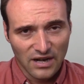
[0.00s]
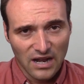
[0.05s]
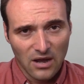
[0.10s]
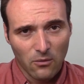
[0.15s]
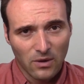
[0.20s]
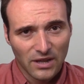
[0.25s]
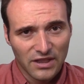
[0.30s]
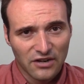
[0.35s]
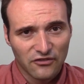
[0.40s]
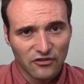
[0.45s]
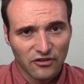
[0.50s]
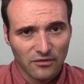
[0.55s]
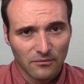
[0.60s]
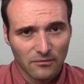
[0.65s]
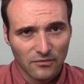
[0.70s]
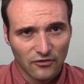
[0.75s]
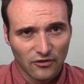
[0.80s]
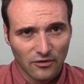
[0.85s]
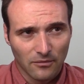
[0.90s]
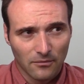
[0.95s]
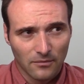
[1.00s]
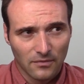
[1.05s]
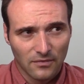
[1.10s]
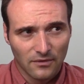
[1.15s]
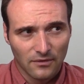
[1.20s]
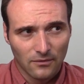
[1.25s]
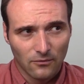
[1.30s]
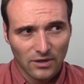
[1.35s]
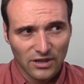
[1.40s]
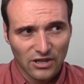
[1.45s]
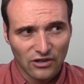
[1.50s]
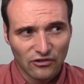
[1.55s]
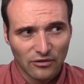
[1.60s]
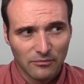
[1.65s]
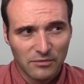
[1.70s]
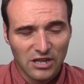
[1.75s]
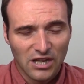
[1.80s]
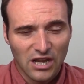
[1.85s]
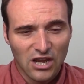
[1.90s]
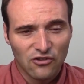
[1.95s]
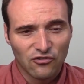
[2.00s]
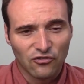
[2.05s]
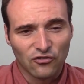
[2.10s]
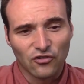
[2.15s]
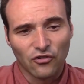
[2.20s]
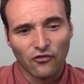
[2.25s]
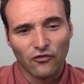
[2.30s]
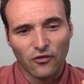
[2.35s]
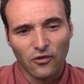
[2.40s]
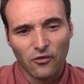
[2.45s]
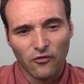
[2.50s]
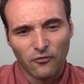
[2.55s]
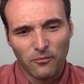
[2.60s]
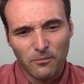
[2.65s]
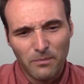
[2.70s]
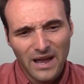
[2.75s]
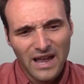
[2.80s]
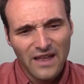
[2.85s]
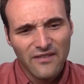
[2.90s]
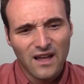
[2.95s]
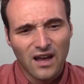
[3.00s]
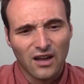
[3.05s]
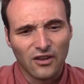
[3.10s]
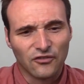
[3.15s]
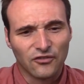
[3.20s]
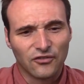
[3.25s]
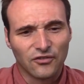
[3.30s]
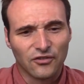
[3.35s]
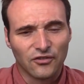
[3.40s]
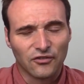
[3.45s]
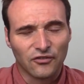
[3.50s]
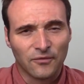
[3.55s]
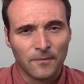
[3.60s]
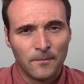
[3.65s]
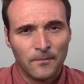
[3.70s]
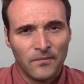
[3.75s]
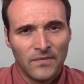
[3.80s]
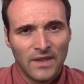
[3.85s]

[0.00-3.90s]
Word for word: Now, what are some, some what are some indications of, of bad answers?